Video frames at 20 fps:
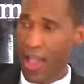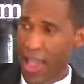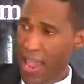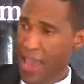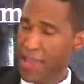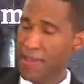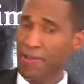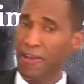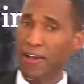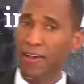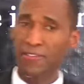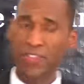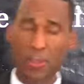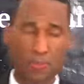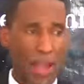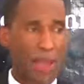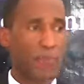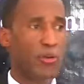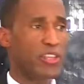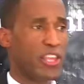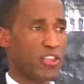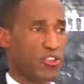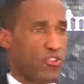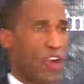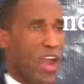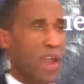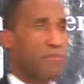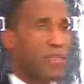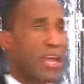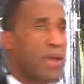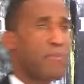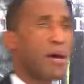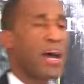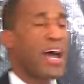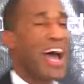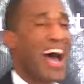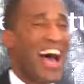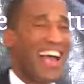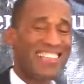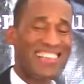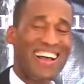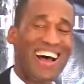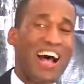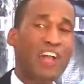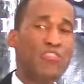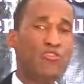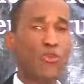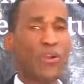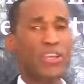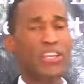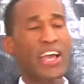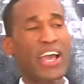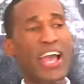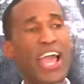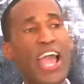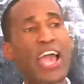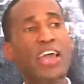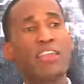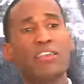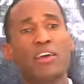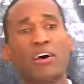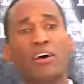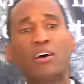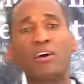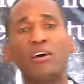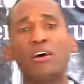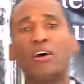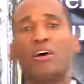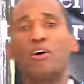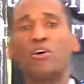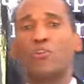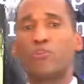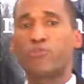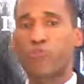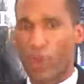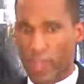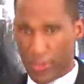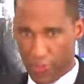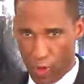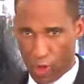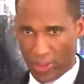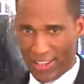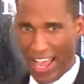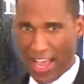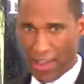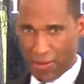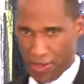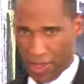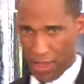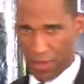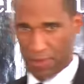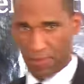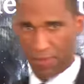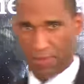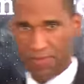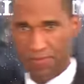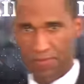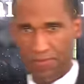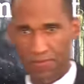And uh, the Bible describes them as 144,000.